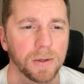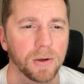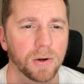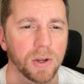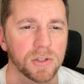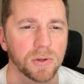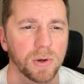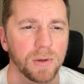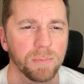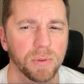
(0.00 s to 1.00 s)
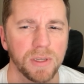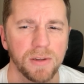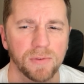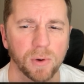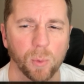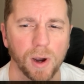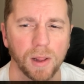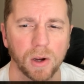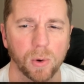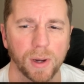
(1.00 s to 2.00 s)
Okay, so I believe a while
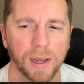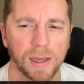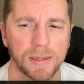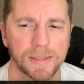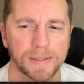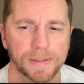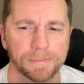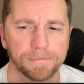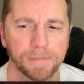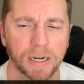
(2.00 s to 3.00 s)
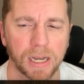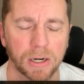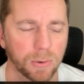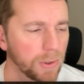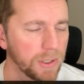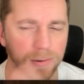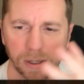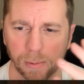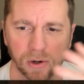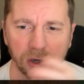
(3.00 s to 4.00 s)
ago I had a category
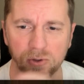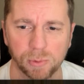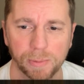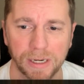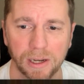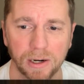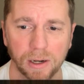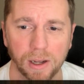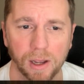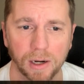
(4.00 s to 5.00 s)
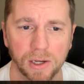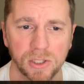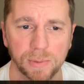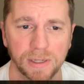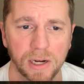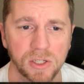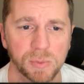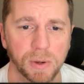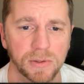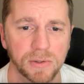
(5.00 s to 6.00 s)
come across one of my custom connections
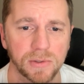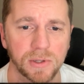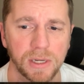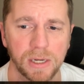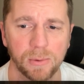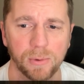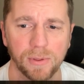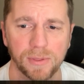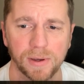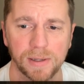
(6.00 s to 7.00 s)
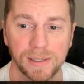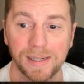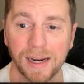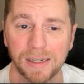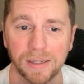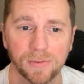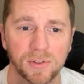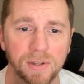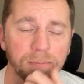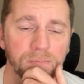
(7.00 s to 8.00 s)
puzzles with
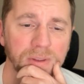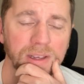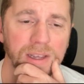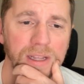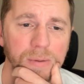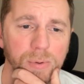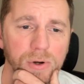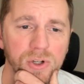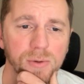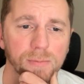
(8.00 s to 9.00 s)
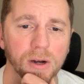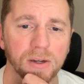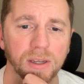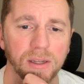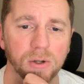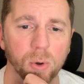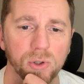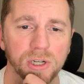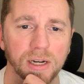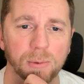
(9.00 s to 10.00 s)
detectives, and I'm pretty sure monk and
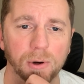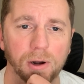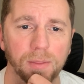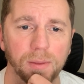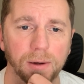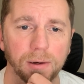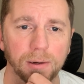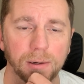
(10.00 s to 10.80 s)
kojak were on there.